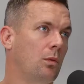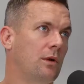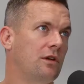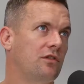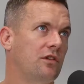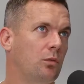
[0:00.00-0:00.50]
we
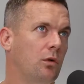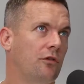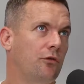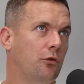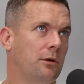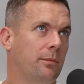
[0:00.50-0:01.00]
just did
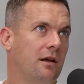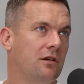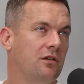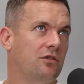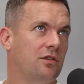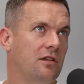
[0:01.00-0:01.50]
40
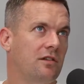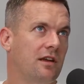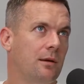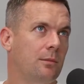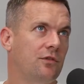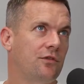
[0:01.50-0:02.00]
pages for the
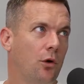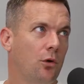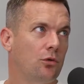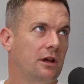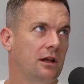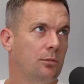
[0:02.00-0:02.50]
Teams
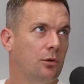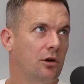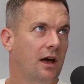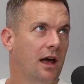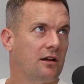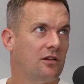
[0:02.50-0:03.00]
Phone
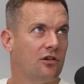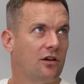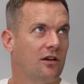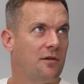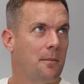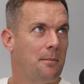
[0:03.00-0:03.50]
ebook, and it took
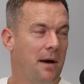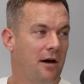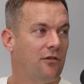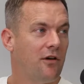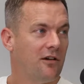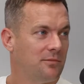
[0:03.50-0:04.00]
us
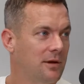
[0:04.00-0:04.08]
about 5